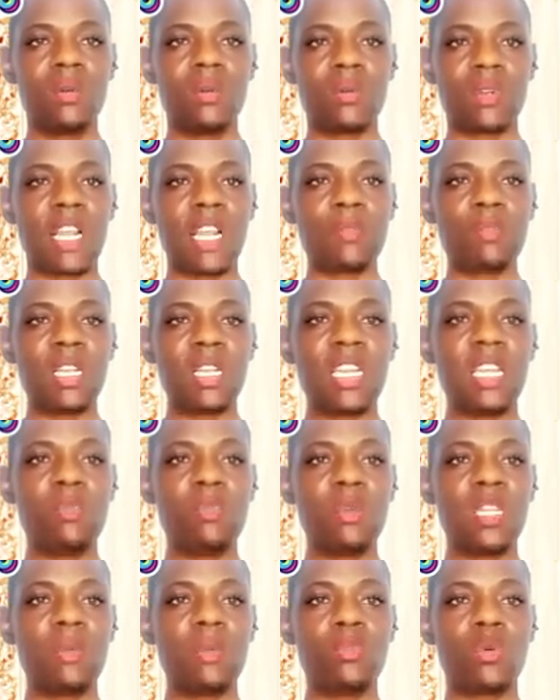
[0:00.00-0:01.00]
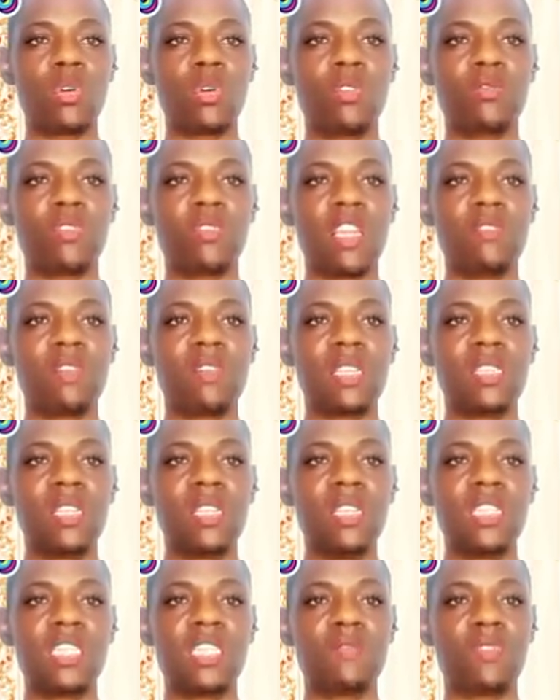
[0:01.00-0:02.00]
Write my name in the book of life and
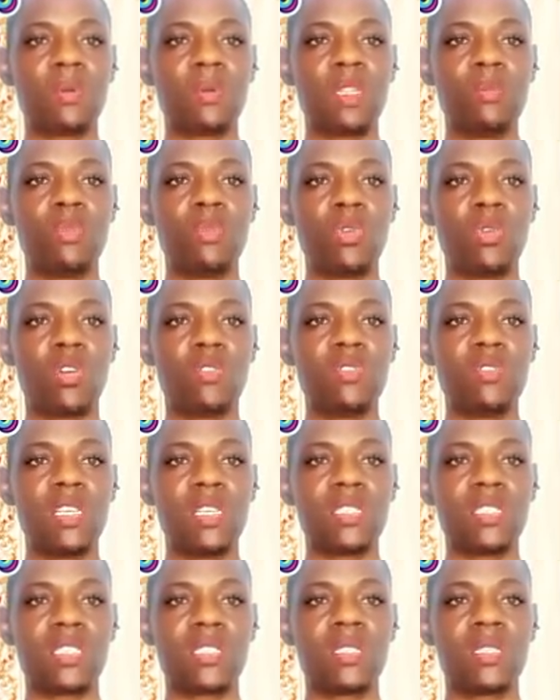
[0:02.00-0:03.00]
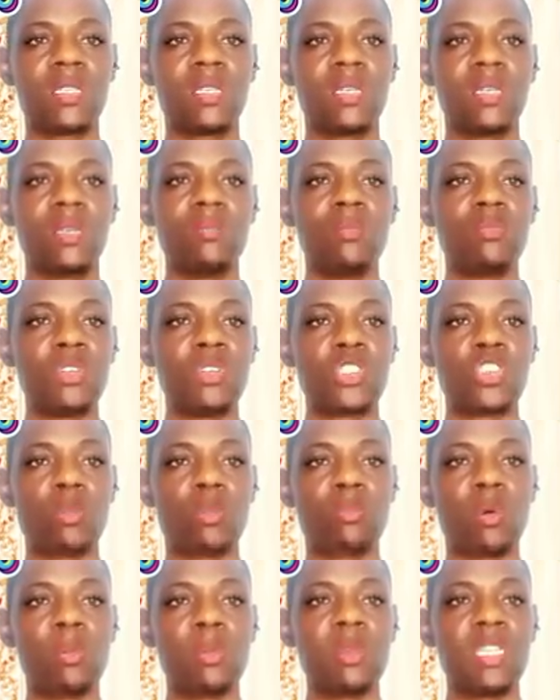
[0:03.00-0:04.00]
delete it from the book of death. Breathe
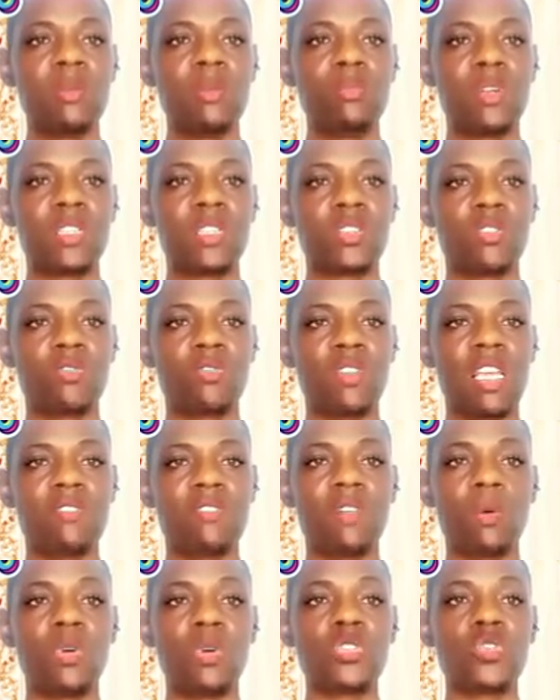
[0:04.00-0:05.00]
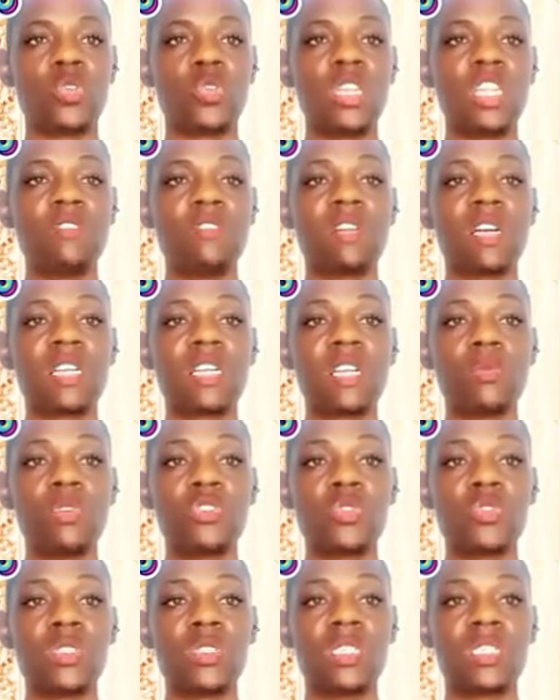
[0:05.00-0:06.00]
upon me the breath of life. I want to live and reign
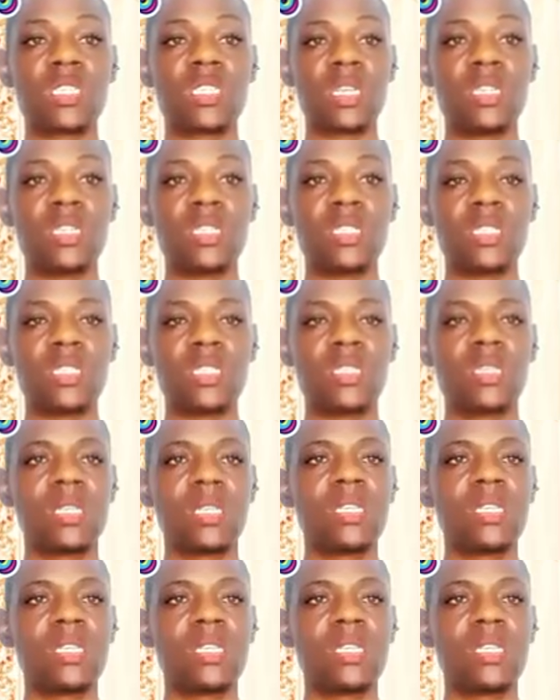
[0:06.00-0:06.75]
with you in eternity.